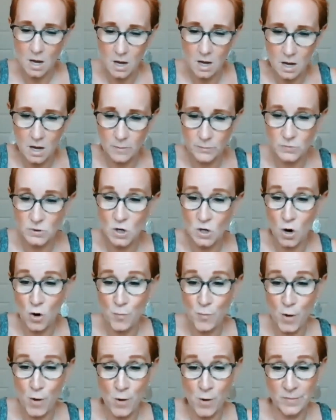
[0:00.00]
Um,
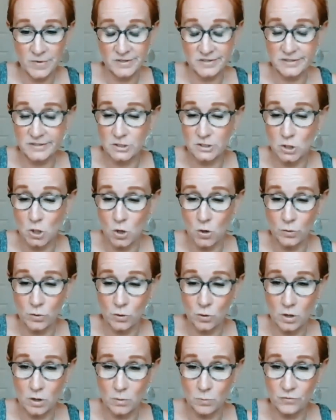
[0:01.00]
Yarrow Pom is so
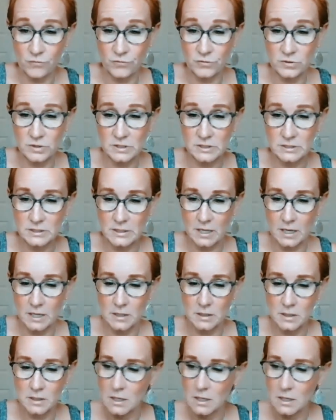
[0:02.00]
incredible for the skin.